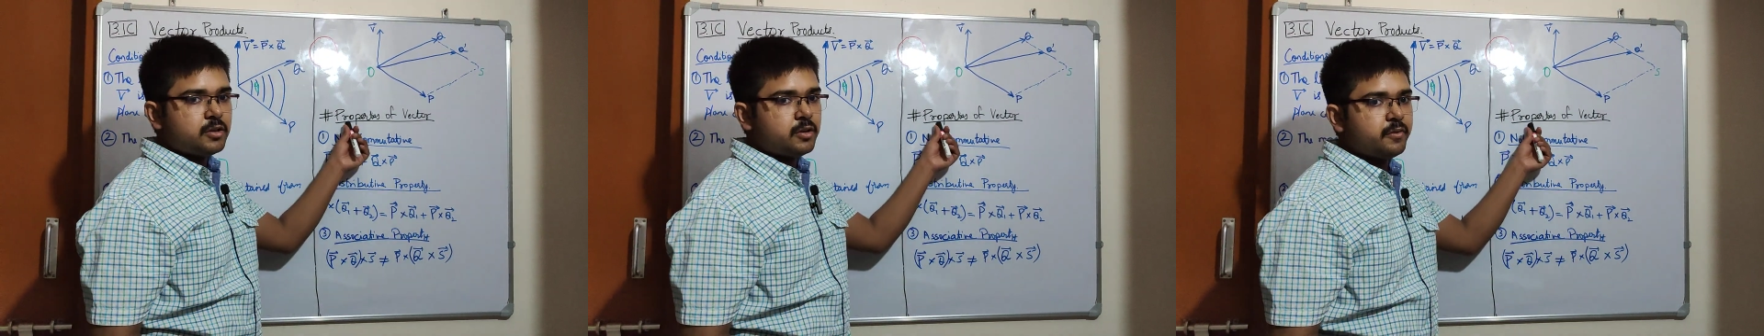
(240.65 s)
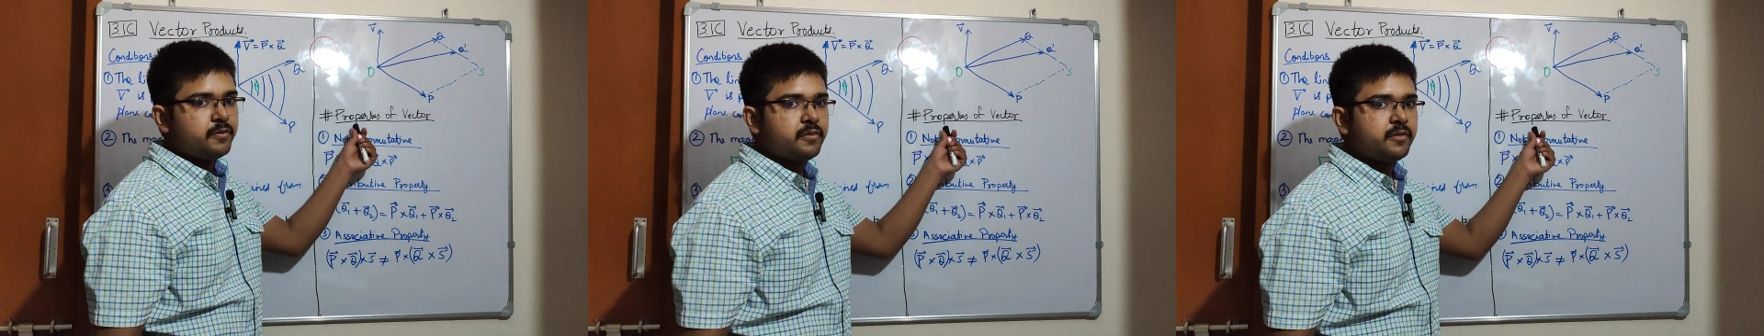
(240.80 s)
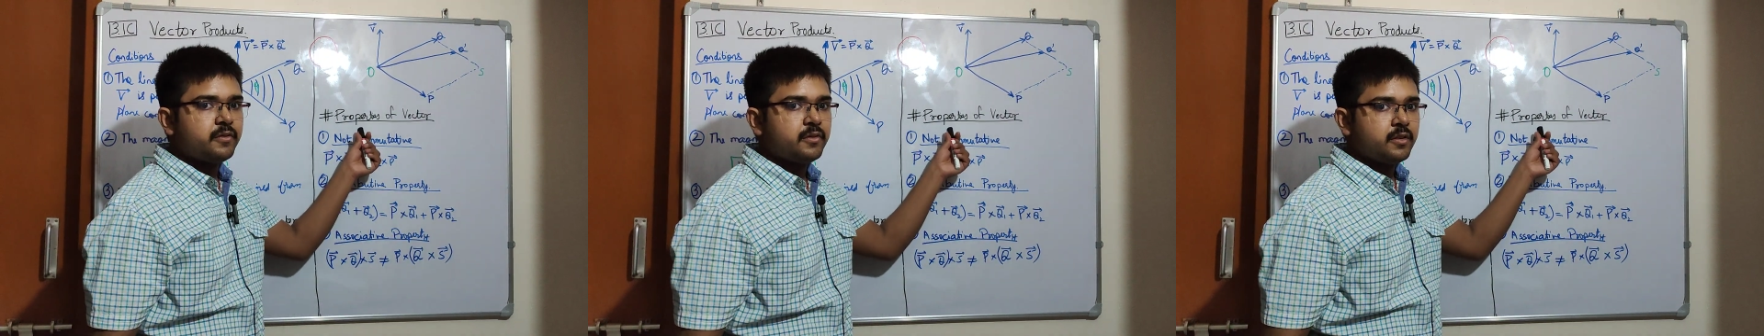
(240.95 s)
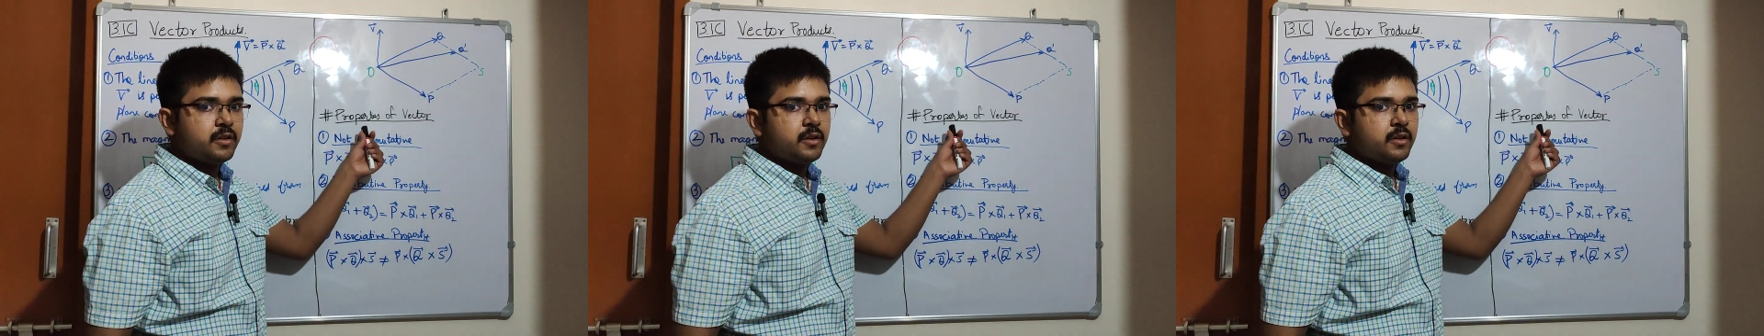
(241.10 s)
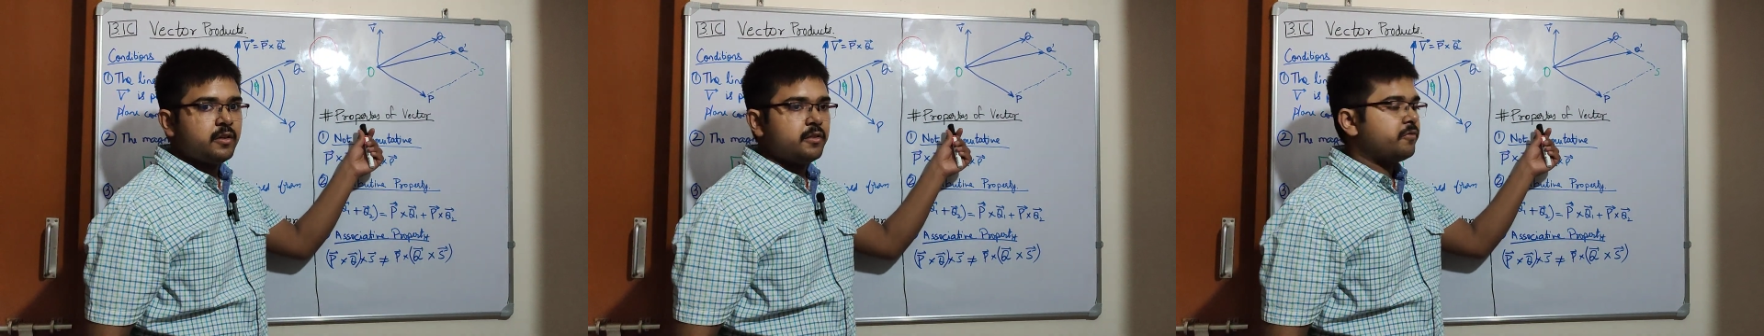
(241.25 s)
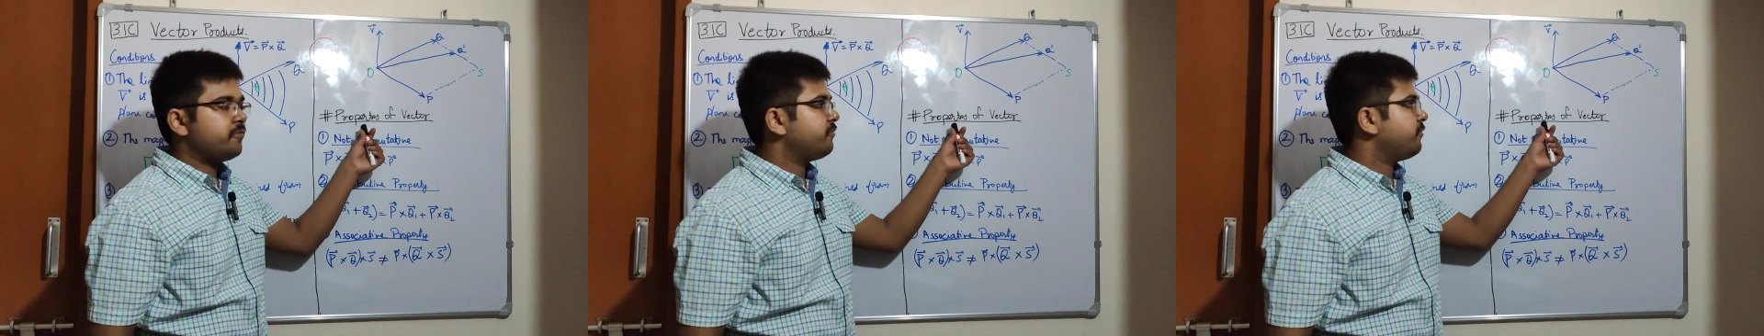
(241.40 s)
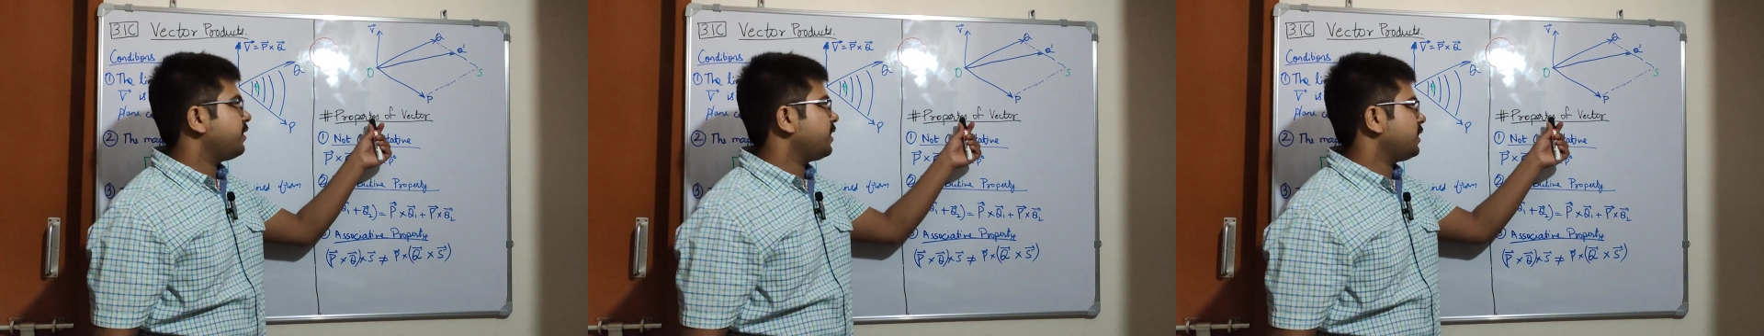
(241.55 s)
of
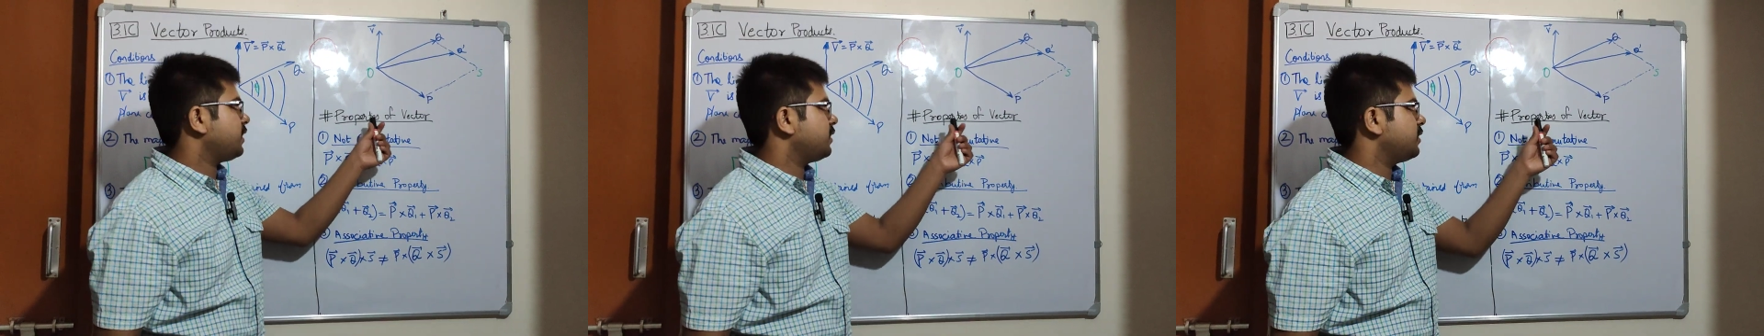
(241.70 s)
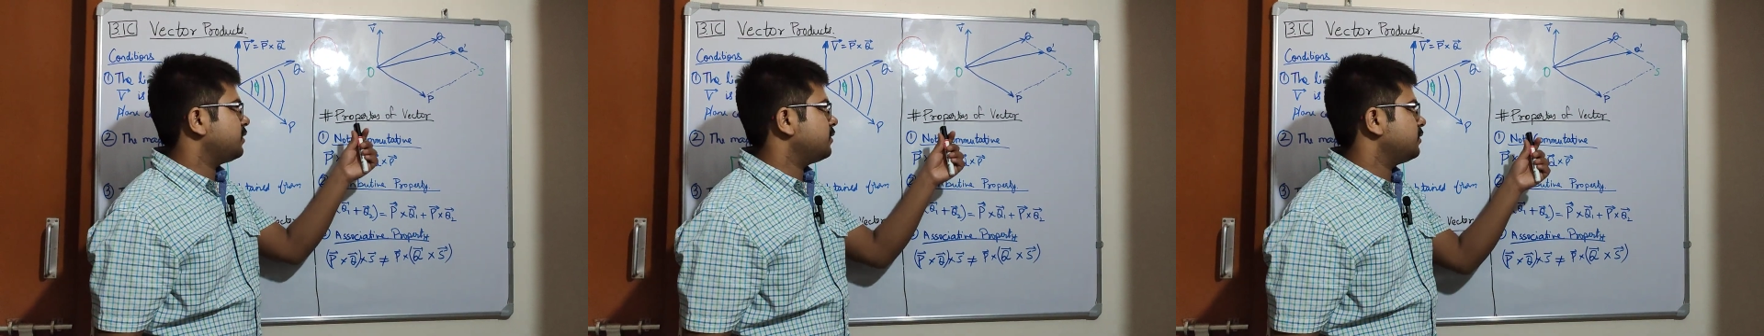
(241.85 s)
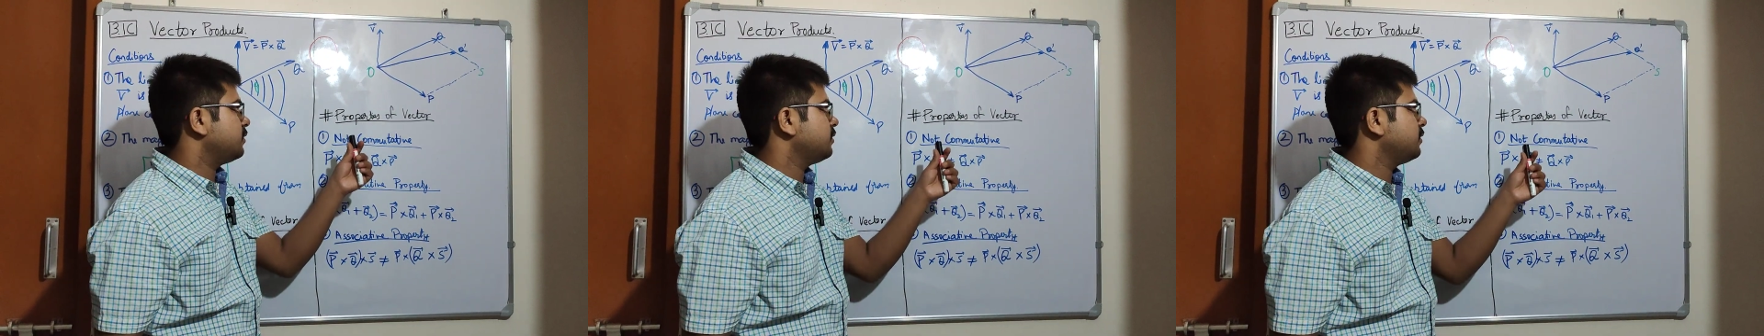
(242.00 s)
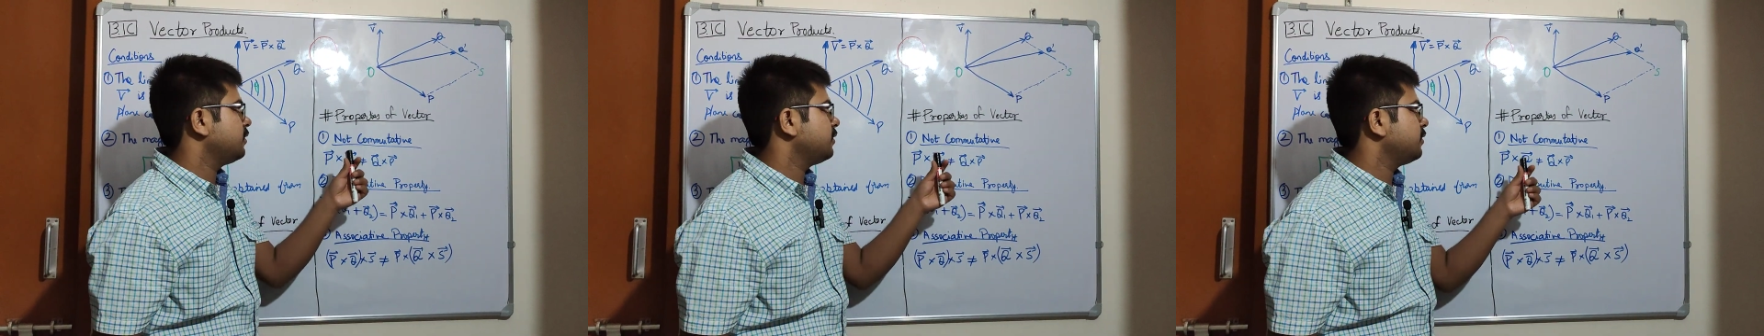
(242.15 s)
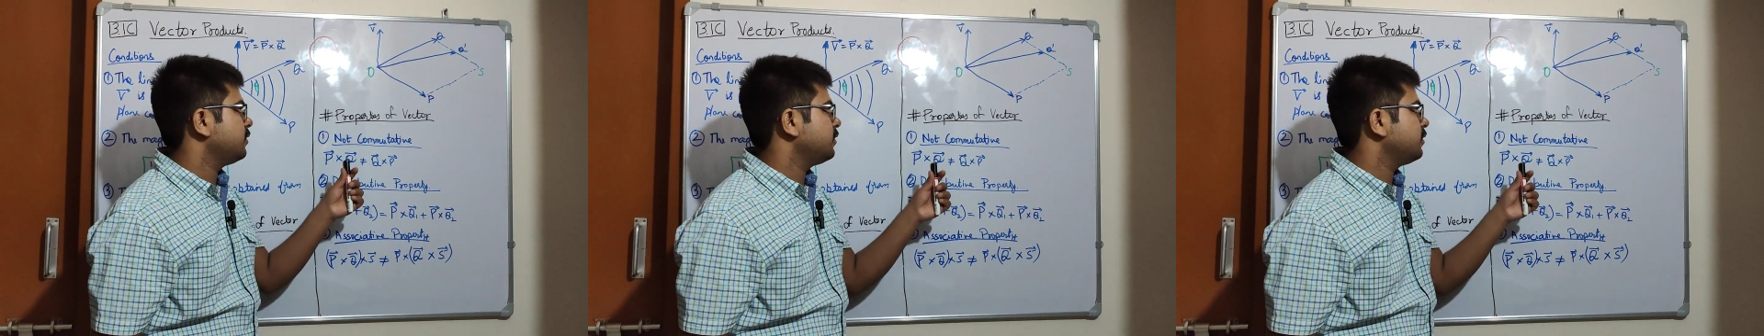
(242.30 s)
vector.